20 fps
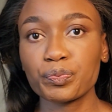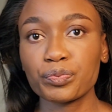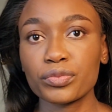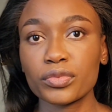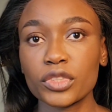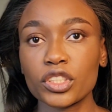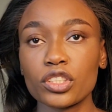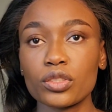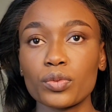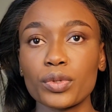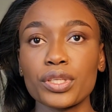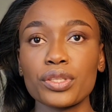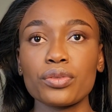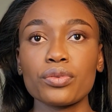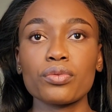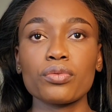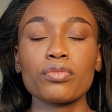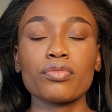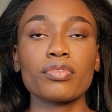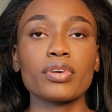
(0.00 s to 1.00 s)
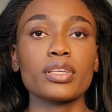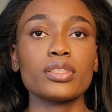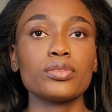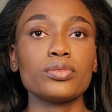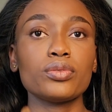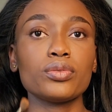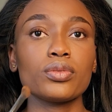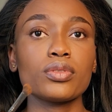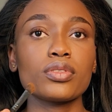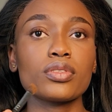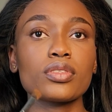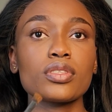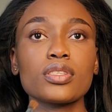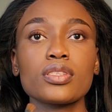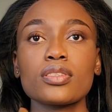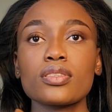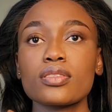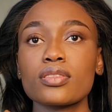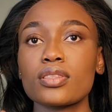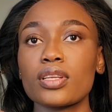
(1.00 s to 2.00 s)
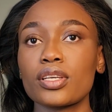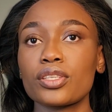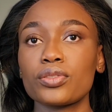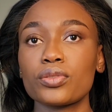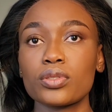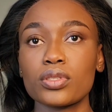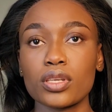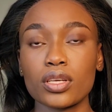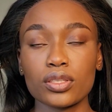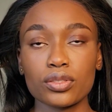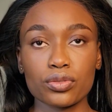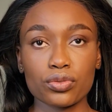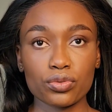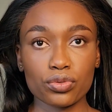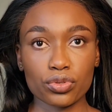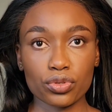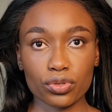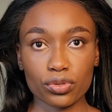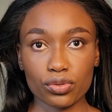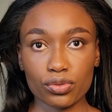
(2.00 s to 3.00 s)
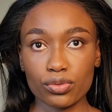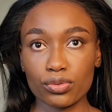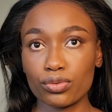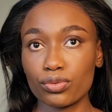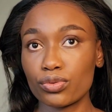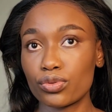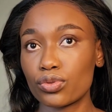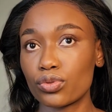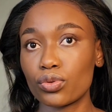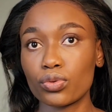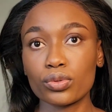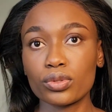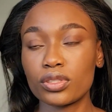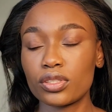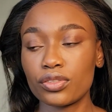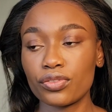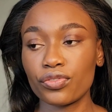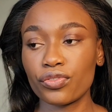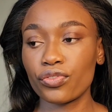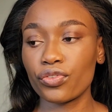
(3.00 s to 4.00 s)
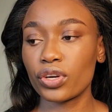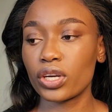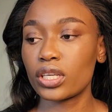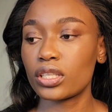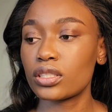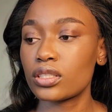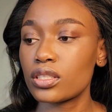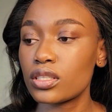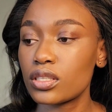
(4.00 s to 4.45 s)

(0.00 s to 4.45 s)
It's when you overdo things that you tend to just look so different.